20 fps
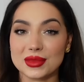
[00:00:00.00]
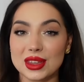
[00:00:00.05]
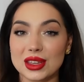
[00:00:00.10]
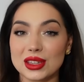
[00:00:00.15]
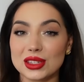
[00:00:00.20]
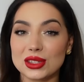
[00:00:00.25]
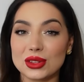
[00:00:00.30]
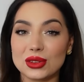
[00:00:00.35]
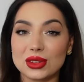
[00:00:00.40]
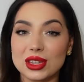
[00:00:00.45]

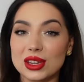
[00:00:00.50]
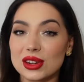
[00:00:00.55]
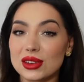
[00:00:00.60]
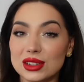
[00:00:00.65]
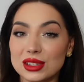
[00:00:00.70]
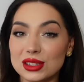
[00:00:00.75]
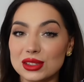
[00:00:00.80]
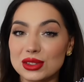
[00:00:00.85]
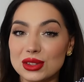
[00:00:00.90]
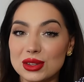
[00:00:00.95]
So here are
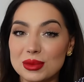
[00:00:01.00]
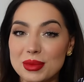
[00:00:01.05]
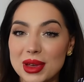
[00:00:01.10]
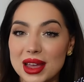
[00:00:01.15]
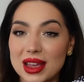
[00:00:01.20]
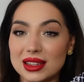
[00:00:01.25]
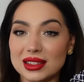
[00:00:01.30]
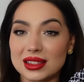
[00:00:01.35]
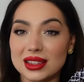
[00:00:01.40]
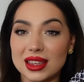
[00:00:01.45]
the two
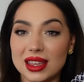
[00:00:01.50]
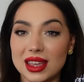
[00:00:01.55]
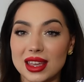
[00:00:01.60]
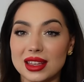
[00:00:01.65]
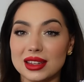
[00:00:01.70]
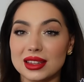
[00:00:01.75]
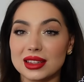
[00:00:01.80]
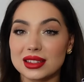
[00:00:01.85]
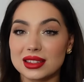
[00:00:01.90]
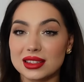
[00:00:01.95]
bags
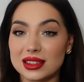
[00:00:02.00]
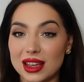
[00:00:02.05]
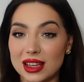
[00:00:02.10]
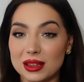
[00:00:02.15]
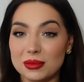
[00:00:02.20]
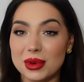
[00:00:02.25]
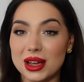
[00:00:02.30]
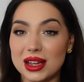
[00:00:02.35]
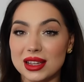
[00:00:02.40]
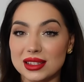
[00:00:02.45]
again,
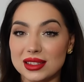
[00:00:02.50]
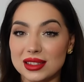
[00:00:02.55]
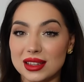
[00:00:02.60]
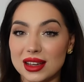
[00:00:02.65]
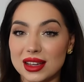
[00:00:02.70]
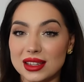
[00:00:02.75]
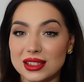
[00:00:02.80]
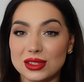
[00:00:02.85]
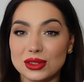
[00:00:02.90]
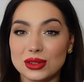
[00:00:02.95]
side by
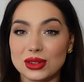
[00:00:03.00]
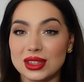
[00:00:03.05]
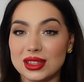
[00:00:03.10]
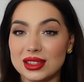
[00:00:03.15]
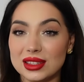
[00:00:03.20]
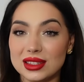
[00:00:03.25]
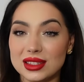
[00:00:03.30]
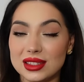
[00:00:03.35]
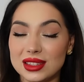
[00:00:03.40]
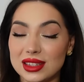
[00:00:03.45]
side. As you can
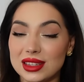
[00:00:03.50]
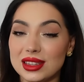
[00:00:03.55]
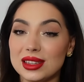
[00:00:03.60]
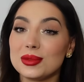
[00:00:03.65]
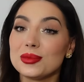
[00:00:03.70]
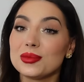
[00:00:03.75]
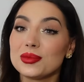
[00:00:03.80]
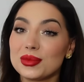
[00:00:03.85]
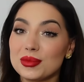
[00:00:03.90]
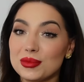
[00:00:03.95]

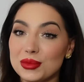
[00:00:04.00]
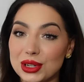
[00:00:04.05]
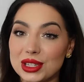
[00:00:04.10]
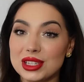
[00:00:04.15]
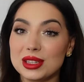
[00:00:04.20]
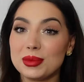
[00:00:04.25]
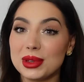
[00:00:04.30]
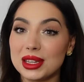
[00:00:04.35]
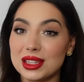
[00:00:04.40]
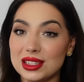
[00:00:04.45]
see,
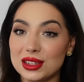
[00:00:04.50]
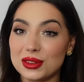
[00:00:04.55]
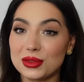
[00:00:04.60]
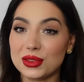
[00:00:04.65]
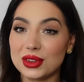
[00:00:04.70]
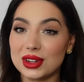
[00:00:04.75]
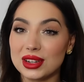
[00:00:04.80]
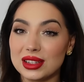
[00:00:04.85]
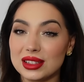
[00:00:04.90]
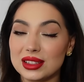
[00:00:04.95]
pretty big
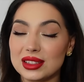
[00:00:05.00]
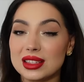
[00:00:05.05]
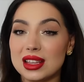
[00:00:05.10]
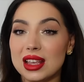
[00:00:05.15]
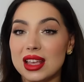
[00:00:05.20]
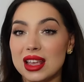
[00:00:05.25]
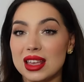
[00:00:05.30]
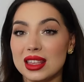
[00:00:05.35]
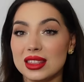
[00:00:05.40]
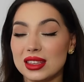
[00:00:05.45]
difference.
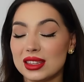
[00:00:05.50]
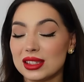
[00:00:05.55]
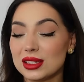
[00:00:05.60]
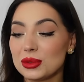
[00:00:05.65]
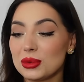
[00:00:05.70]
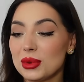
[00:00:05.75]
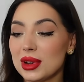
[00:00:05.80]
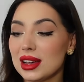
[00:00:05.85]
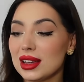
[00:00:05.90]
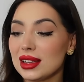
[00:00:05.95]
This
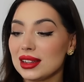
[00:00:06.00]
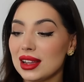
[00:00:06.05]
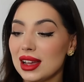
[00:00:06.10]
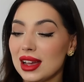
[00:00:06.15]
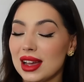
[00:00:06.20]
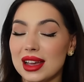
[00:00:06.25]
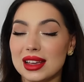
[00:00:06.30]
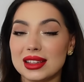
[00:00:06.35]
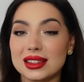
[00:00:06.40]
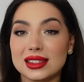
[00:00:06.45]
one
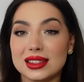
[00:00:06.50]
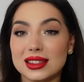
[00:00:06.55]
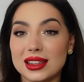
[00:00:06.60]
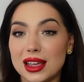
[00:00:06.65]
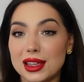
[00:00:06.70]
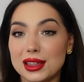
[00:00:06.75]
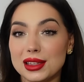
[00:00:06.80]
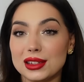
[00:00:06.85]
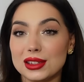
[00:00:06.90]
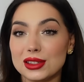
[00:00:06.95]
has
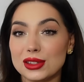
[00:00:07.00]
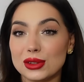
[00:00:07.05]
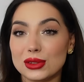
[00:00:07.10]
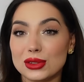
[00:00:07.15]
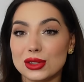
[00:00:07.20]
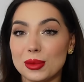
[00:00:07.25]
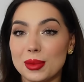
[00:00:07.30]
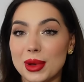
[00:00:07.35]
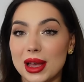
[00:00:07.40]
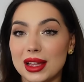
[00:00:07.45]
tiny little
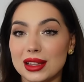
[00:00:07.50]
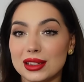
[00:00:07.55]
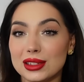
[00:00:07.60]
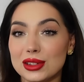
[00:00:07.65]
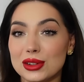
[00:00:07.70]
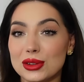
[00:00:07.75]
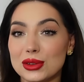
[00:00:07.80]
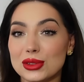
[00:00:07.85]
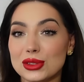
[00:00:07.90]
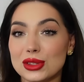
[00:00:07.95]
top
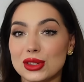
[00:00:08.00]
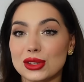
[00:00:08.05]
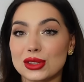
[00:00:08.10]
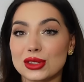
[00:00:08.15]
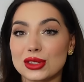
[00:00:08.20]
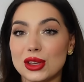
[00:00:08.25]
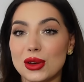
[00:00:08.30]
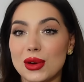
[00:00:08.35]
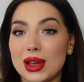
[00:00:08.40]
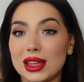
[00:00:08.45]
handles,
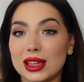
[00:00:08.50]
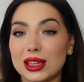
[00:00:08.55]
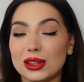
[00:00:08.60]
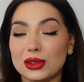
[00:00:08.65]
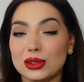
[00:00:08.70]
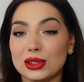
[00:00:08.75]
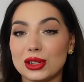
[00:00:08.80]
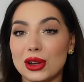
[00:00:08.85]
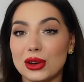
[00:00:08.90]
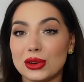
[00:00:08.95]
so I can
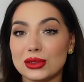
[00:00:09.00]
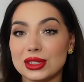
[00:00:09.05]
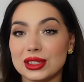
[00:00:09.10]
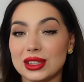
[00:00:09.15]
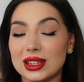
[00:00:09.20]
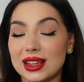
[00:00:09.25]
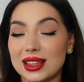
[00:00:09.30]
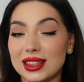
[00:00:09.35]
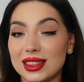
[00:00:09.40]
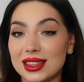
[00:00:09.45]
only hold it
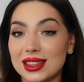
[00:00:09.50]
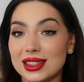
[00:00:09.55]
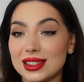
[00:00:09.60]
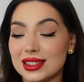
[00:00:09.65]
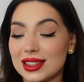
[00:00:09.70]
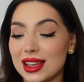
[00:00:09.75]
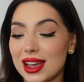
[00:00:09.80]
like this.